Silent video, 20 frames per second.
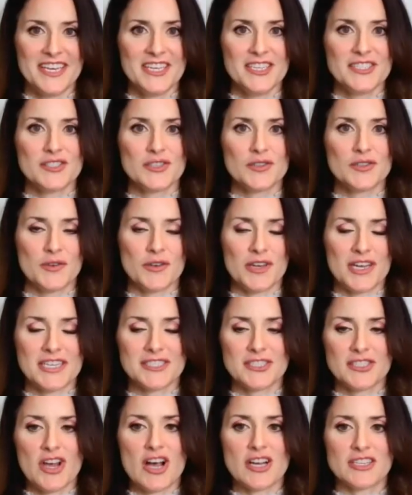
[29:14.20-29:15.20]
So you
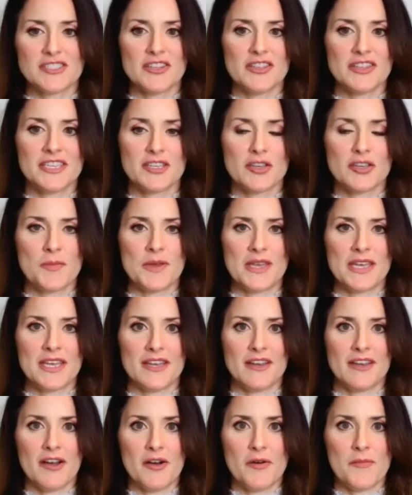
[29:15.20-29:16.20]
guys talked a little
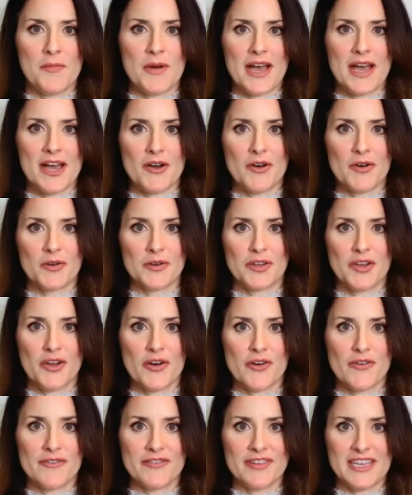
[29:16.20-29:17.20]
bit about
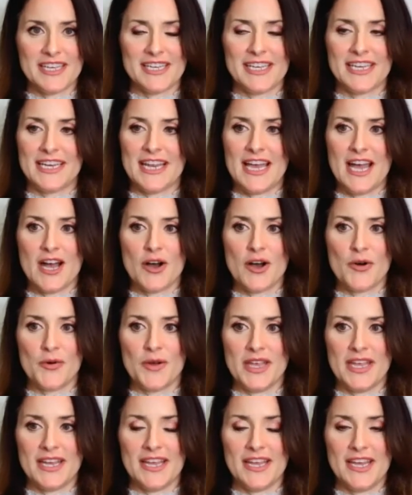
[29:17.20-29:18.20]
COVID and how
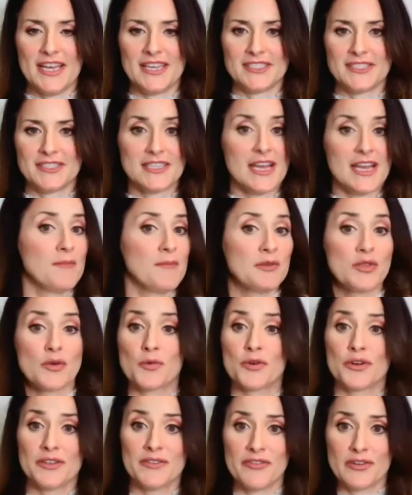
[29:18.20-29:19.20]
it has stopped the
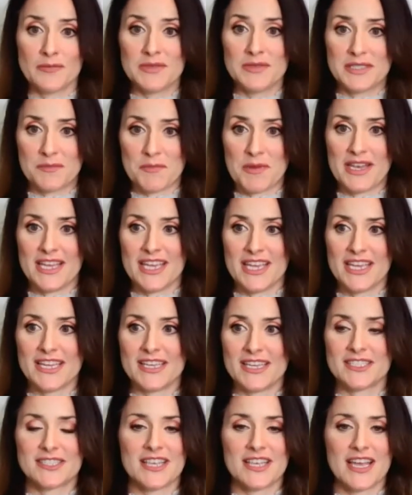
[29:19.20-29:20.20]
world from spinning, and
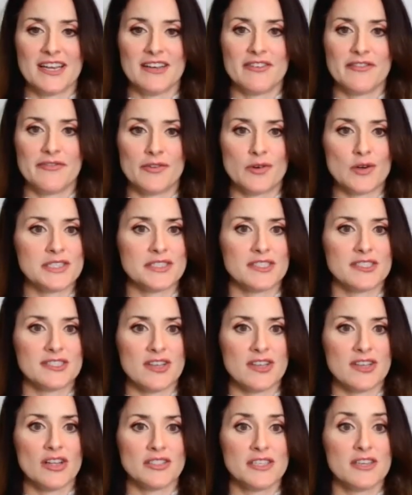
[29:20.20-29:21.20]
it's kind of forced us
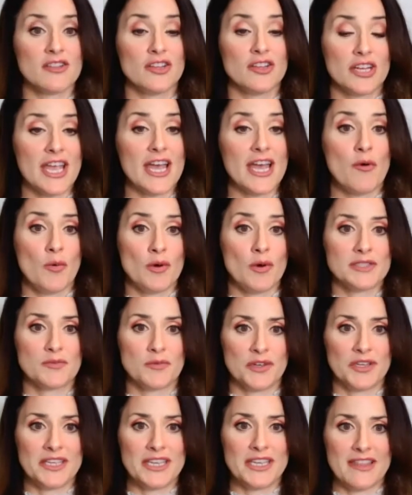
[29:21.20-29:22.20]
all to look at what's
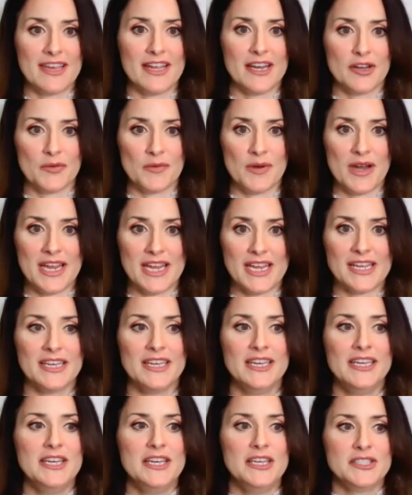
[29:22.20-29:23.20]
really there, right?
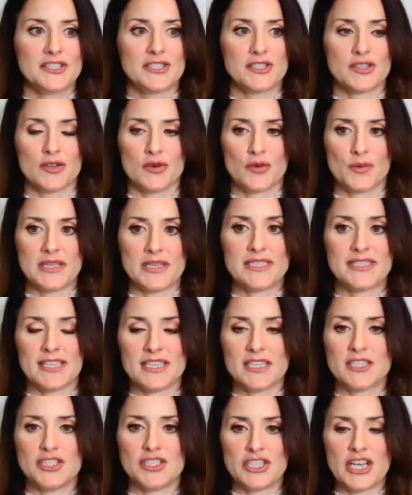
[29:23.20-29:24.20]
So we
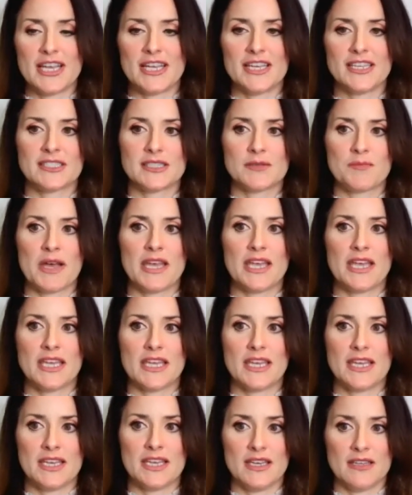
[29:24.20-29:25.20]
see a giant spike
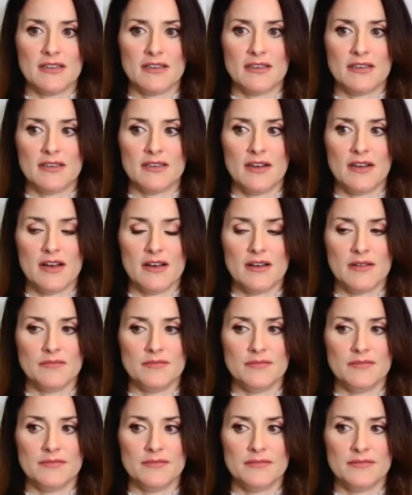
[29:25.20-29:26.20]
in
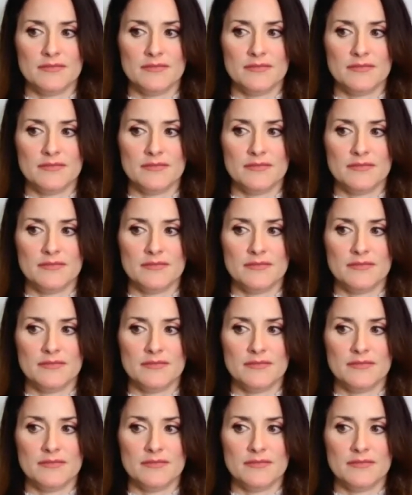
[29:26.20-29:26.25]
um,